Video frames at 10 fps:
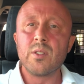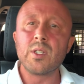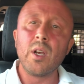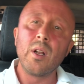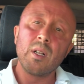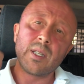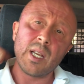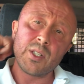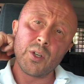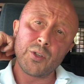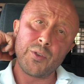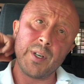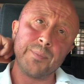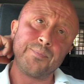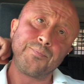Total
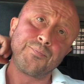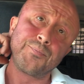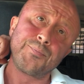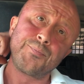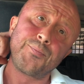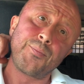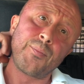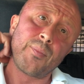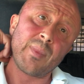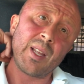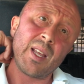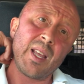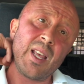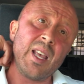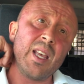testosterone
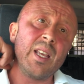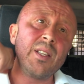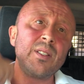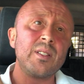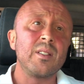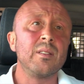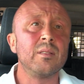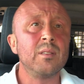is